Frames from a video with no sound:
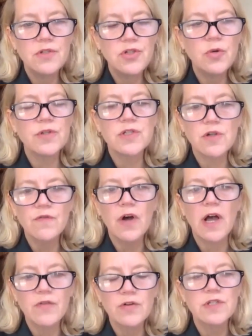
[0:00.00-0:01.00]
Jewish
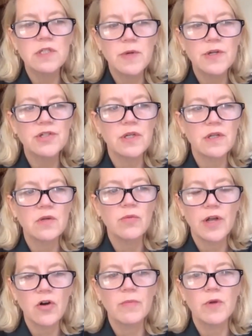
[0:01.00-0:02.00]
survivors, especially in the
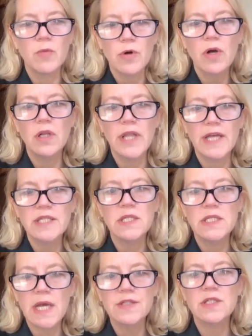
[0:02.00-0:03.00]
Red Army, were collecting
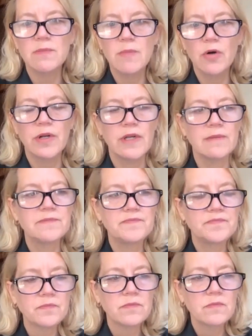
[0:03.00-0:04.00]
testimony
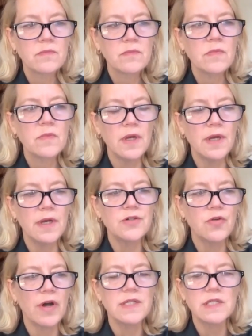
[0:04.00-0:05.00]
and
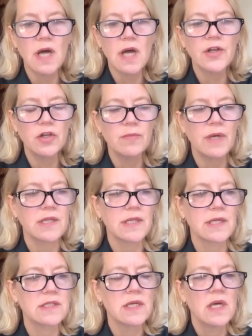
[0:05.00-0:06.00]
trying to document
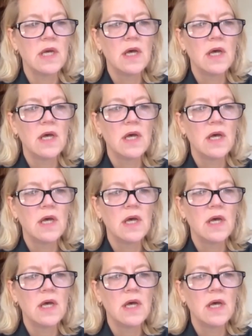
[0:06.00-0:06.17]
this,